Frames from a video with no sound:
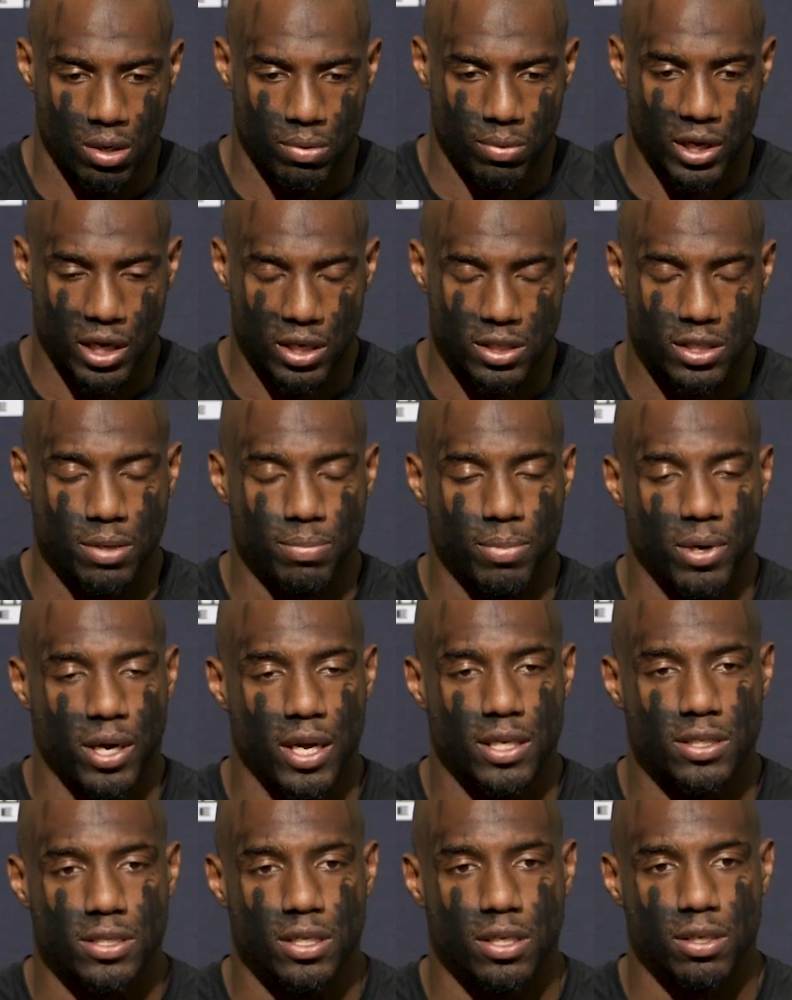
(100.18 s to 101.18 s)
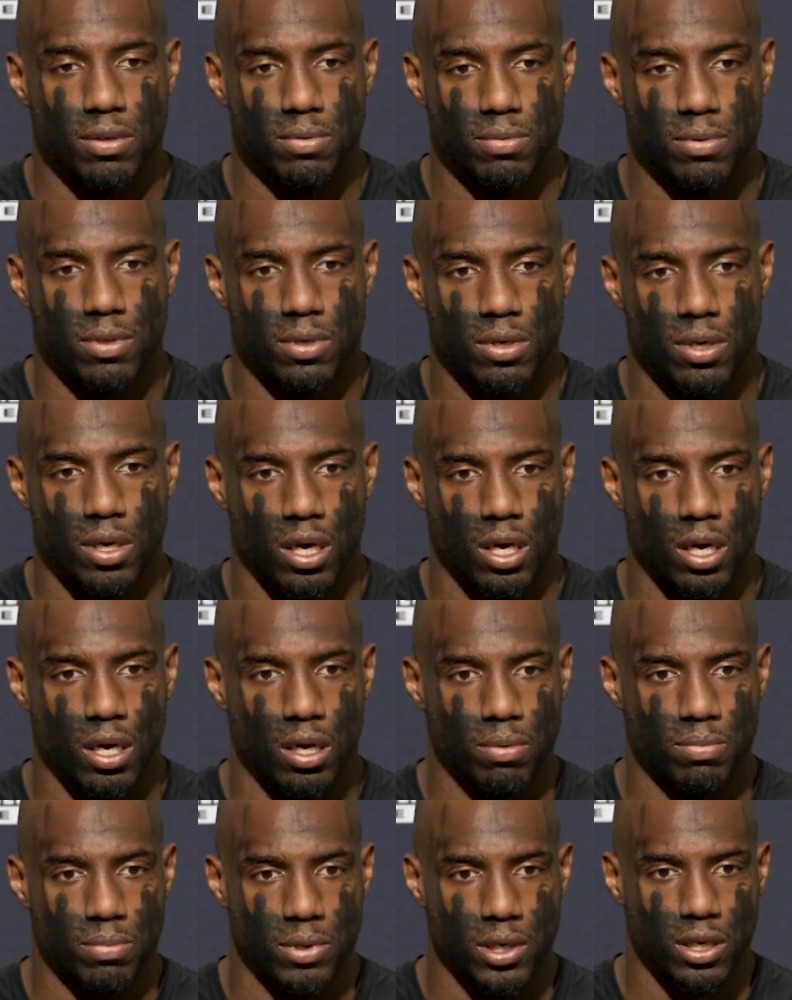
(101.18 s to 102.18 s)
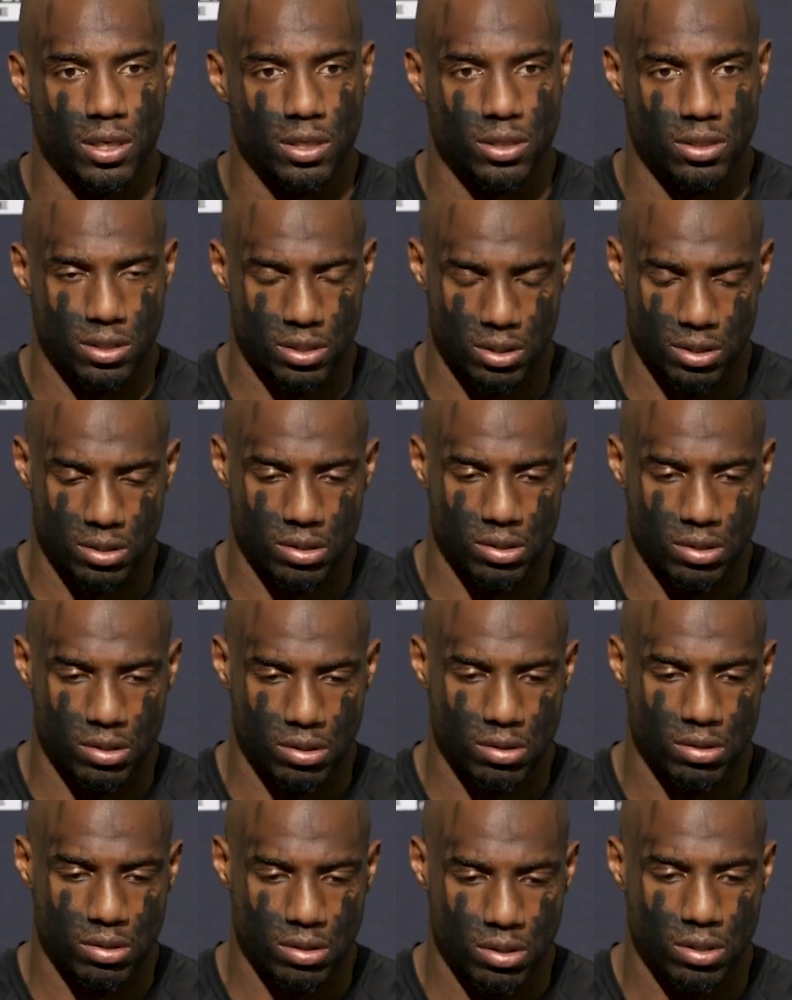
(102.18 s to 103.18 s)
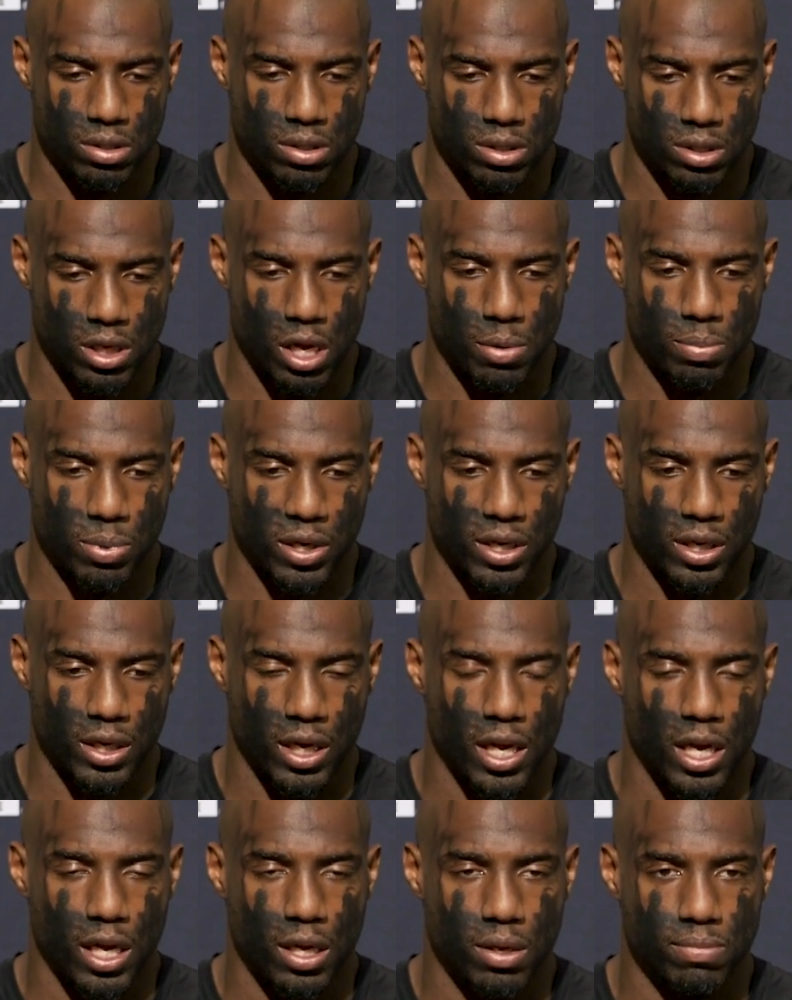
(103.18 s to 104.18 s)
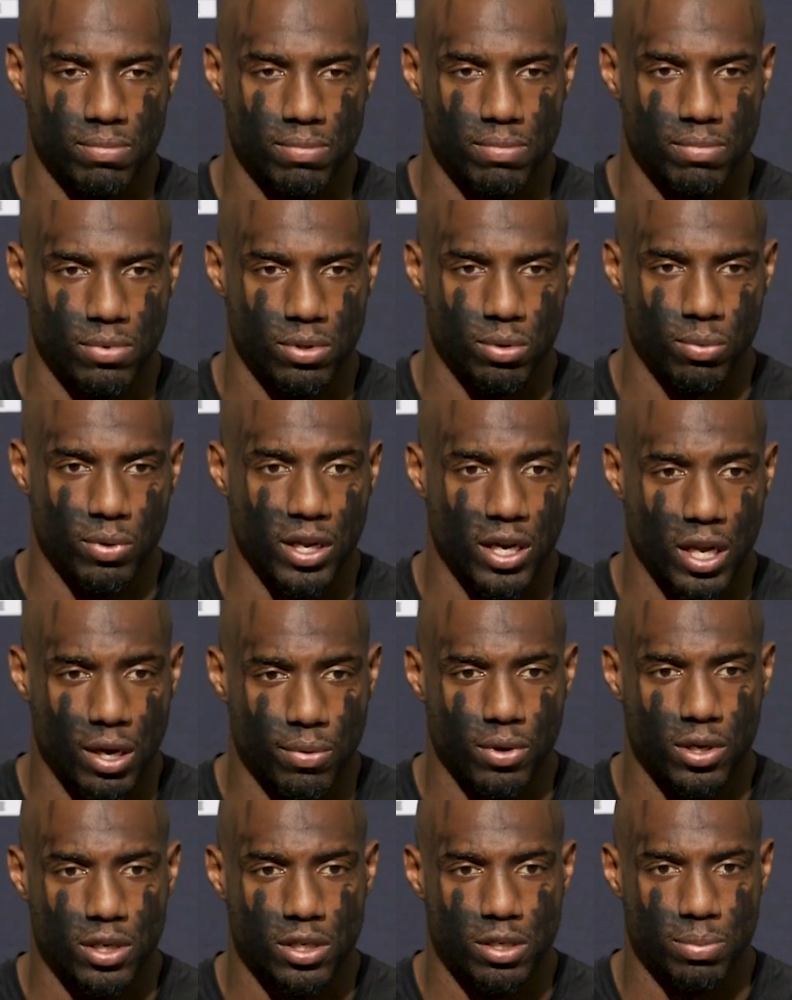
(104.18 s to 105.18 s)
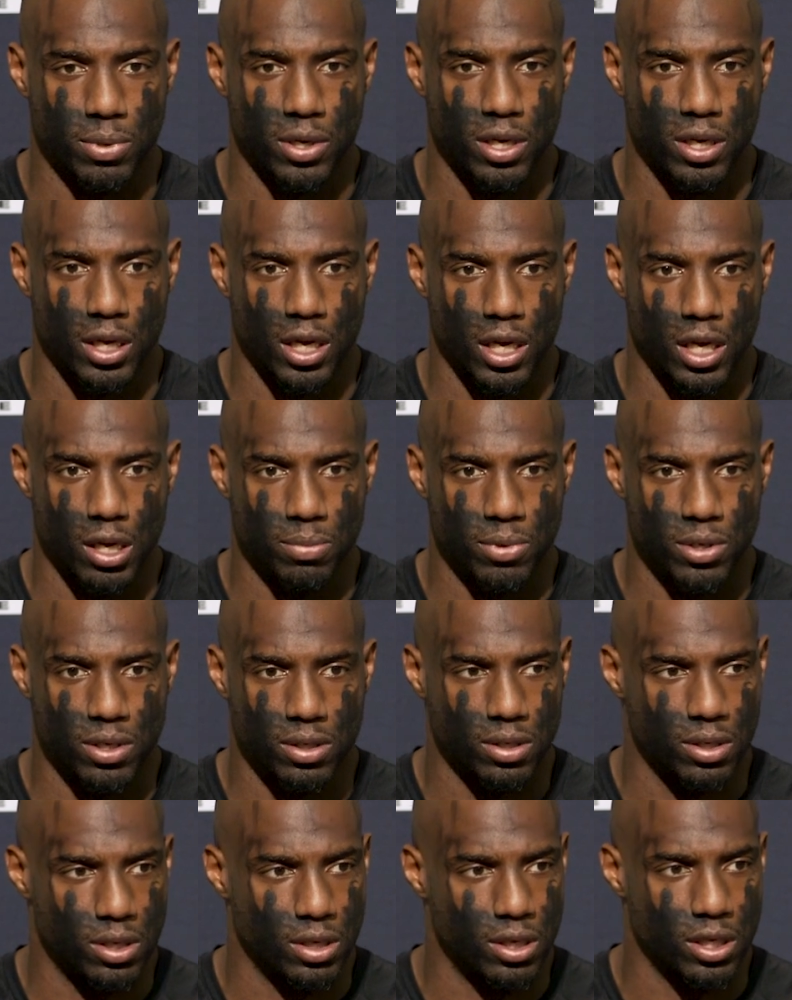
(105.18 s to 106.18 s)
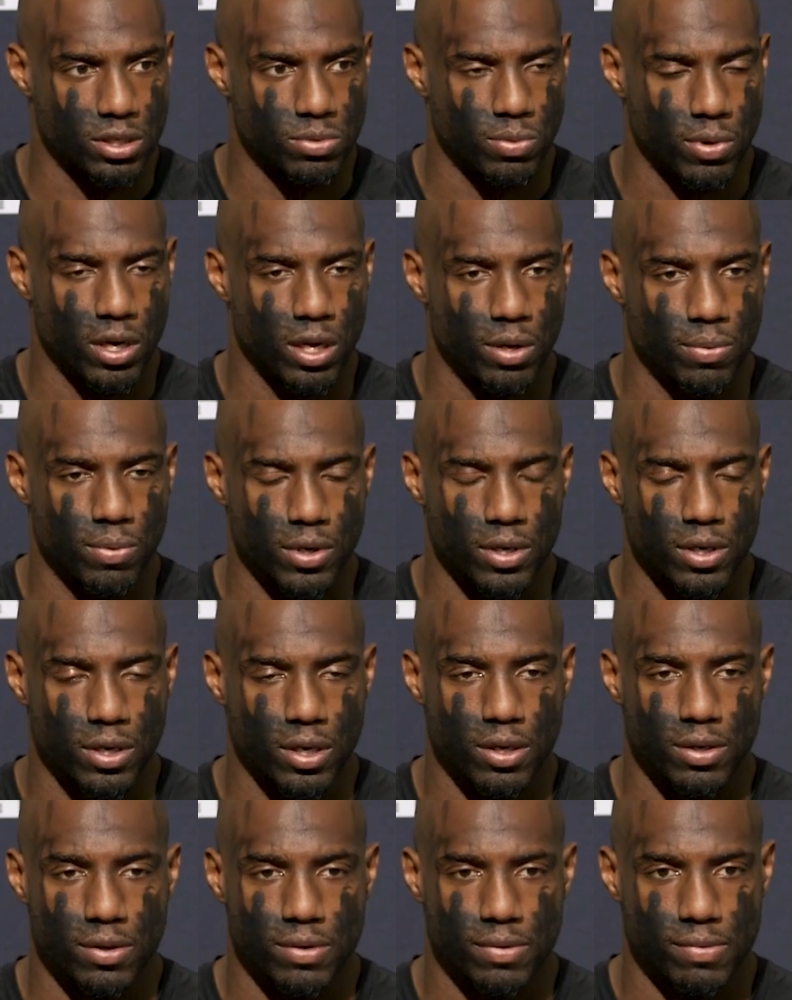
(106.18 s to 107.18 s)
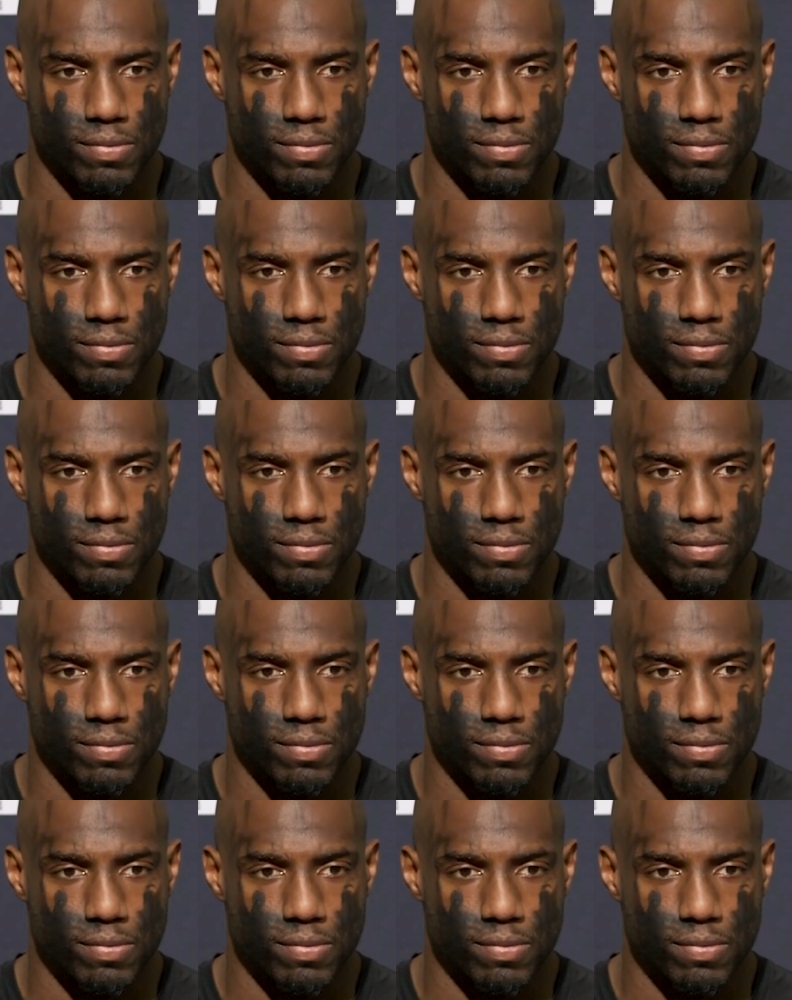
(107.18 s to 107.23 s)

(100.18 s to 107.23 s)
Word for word: we got to tip our hats to them because they played the game the way they wanted to play the game, and that's why they won today.